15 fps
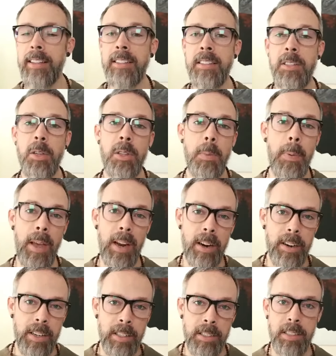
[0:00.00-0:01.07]
And so the
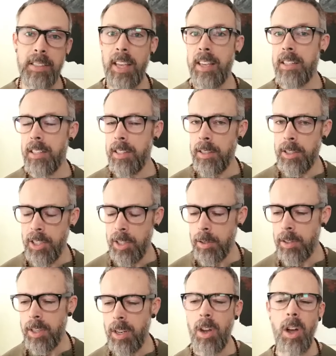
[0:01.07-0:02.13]
parents say to their
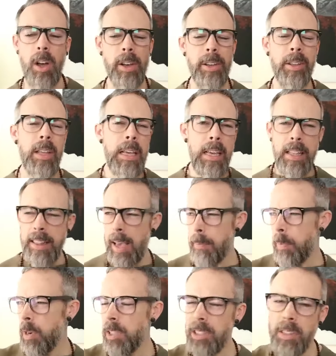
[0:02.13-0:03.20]
children, Oh,
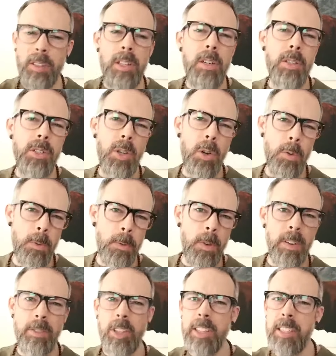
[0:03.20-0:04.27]
that person, they're so
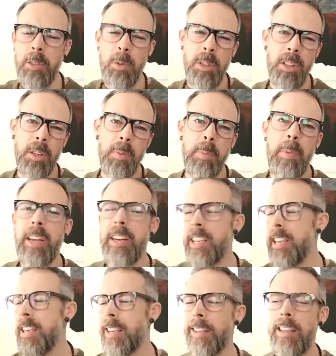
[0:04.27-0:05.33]
frivolous with their
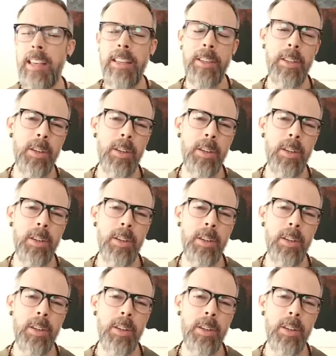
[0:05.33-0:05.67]
money.